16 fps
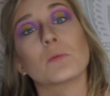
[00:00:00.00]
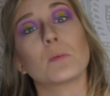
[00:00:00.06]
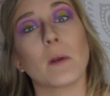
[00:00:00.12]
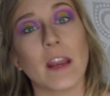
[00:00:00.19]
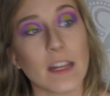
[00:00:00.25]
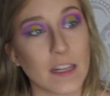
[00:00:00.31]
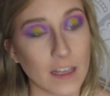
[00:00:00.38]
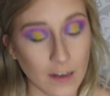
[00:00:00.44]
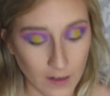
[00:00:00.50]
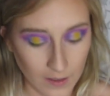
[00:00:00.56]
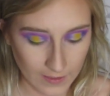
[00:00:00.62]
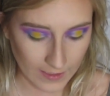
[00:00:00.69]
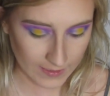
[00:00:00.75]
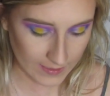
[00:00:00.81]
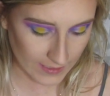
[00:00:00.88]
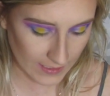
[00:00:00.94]
right here,
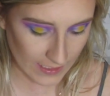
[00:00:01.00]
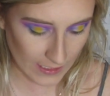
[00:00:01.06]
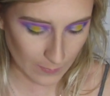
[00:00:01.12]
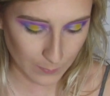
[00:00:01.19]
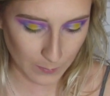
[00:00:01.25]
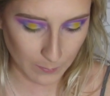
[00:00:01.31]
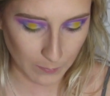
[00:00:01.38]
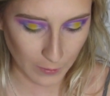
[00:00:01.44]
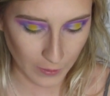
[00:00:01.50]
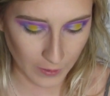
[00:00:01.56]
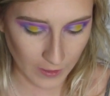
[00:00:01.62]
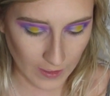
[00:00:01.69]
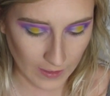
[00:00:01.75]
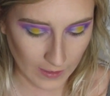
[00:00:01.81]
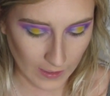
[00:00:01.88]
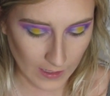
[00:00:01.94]
this deep
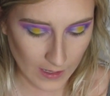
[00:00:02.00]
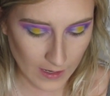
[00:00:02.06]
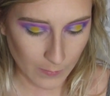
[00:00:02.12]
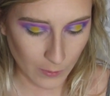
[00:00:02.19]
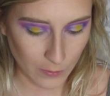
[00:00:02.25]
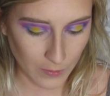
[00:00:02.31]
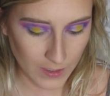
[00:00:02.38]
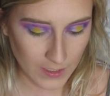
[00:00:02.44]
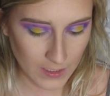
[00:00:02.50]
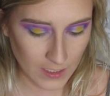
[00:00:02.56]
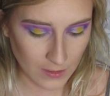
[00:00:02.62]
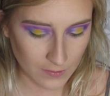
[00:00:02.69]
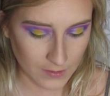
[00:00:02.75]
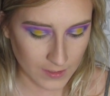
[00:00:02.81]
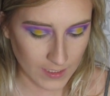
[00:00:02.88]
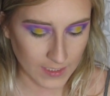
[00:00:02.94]
burgundy. I'm going to
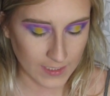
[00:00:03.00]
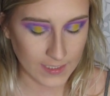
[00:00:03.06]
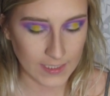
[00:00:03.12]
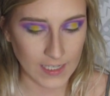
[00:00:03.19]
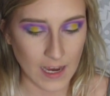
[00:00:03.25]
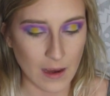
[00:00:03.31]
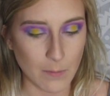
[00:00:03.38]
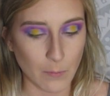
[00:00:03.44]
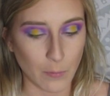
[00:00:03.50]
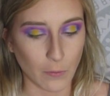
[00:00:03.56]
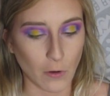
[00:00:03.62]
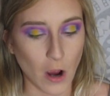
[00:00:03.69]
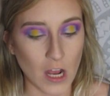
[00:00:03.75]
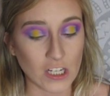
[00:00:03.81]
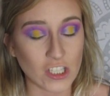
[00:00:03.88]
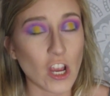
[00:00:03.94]
use this same
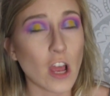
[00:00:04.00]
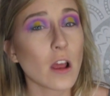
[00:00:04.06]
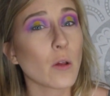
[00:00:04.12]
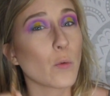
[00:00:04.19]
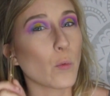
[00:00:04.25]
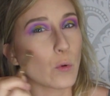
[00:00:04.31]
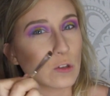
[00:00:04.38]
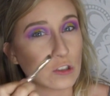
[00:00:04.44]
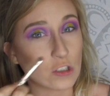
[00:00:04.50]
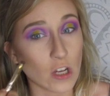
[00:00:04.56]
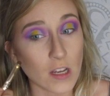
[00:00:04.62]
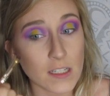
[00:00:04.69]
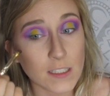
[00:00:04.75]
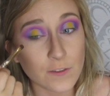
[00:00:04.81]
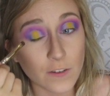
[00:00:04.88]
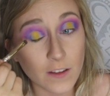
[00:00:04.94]
brush
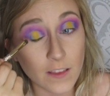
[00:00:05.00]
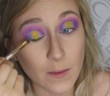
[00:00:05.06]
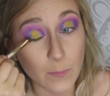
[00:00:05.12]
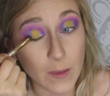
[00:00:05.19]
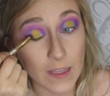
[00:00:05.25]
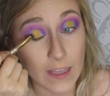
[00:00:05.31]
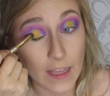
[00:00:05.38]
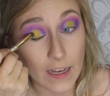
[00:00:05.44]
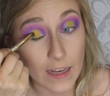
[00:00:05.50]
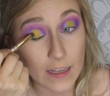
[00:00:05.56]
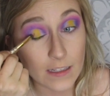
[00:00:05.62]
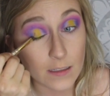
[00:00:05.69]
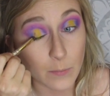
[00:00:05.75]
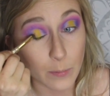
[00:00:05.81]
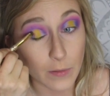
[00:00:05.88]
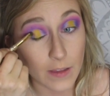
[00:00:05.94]
just for the
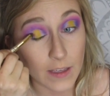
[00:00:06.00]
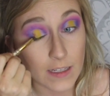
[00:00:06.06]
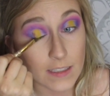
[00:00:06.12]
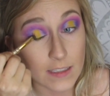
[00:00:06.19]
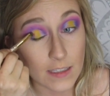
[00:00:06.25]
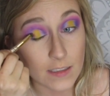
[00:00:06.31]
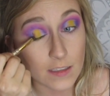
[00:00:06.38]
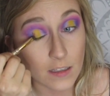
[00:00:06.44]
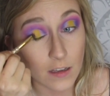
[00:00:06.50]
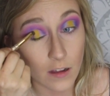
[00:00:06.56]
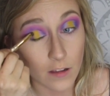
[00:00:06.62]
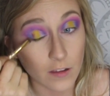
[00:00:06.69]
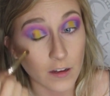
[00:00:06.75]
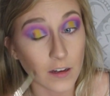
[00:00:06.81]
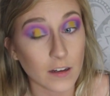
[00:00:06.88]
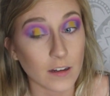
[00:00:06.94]
beginning to place this
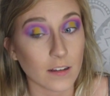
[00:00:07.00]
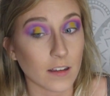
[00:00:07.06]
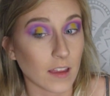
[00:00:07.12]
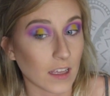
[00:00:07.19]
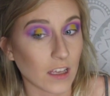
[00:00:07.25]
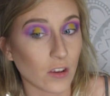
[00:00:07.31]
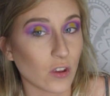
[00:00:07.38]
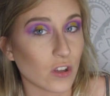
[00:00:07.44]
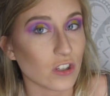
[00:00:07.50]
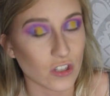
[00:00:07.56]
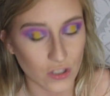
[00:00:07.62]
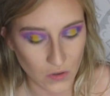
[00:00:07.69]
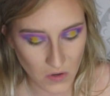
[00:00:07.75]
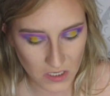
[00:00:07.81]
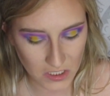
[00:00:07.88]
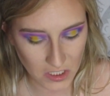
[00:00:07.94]
color. Like, you can
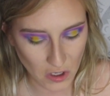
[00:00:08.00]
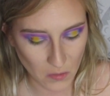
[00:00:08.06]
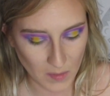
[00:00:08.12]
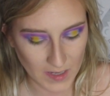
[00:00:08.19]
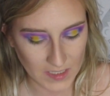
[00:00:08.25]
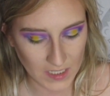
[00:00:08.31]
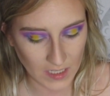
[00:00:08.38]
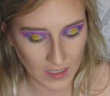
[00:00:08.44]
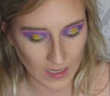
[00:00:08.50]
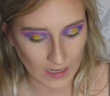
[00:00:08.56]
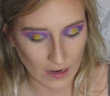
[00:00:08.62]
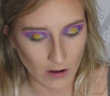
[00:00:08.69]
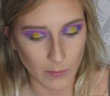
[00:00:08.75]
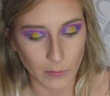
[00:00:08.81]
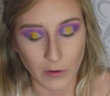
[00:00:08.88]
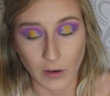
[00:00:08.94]
just do it so messy, like
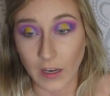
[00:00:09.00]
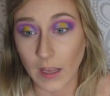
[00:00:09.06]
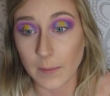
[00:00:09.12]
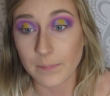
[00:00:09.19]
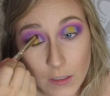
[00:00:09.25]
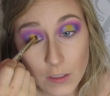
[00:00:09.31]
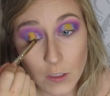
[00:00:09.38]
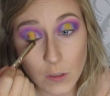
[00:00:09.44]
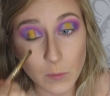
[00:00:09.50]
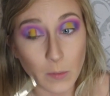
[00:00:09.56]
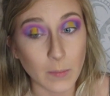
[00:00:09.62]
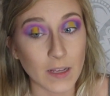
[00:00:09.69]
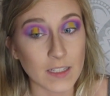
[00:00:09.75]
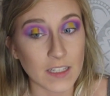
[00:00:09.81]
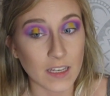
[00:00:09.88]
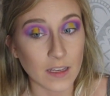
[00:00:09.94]
how I'm doing it. Super
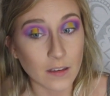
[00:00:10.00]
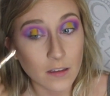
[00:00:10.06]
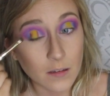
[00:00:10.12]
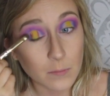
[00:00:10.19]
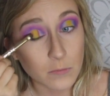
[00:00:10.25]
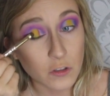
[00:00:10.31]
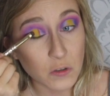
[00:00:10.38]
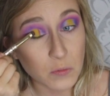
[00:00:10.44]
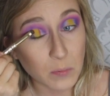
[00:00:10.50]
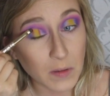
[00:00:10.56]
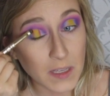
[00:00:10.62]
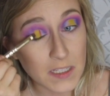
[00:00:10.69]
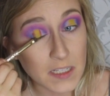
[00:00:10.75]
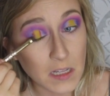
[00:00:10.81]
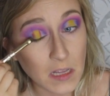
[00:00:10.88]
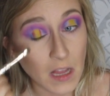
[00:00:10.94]
messy. Just
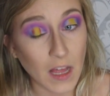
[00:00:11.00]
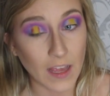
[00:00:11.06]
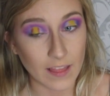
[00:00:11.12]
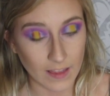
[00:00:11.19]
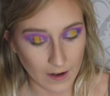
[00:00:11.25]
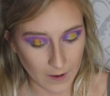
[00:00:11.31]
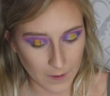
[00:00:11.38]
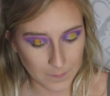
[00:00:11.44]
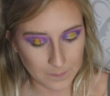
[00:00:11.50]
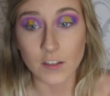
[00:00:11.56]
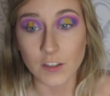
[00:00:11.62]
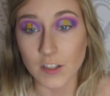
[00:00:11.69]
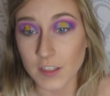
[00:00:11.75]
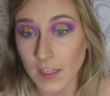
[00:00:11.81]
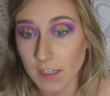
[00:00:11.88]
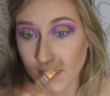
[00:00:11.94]
place a line there,
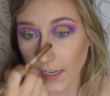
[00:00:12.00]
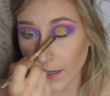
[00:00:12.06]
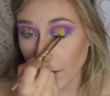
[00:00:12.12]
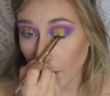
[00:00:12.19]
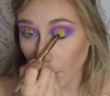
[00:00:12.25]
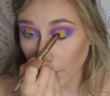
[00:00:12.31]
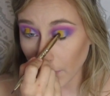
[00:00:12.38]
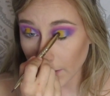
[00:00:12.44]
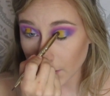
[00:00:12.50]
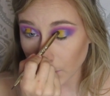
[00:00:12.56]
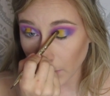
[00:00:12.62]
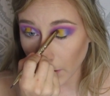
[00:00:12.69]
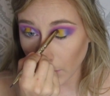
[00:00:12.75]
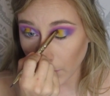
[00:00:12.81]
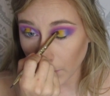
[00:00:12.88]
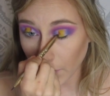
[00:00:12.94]
just because I know that's
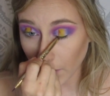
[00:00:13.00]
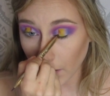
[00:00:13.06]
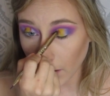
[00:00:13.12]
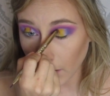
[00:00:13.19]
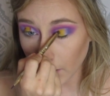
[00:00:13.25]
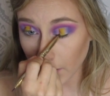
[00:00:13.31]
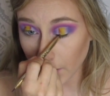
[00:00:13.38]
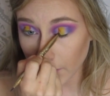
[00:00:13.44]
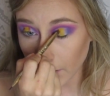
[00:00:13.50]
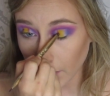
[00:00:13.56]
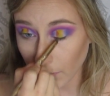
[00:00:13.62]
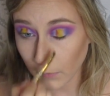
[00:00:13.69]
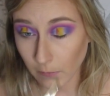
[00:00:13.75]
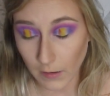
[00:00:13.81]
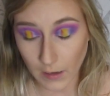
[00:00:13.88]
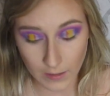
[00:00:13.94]
where I want the color
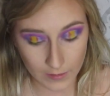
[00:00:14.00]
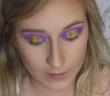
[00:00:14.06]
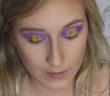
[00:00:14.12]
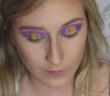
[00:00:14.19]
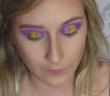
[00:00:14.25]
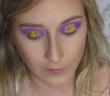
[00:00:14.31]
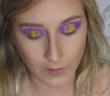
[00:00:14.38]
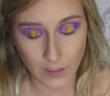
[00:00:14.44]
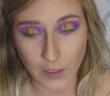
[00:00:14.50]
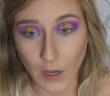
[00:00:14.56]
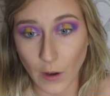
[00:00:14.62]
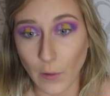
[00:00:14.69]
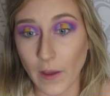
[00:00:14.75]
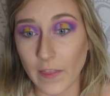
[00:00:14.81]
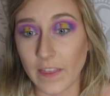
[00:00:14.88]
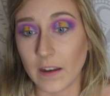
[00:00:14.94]
to relatively
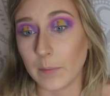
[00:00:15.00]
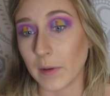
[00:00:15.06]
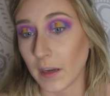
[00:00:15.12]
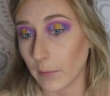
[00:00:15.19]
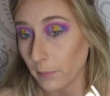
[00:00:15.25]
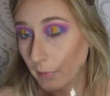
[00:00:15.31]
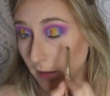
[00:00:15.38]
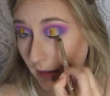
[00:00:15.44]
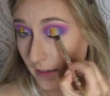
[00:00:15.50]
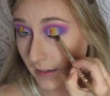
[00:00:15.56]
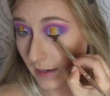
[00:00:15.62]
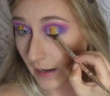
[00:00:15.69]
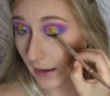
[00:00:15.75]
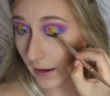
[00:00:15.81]
go, and then I'm gonna blend it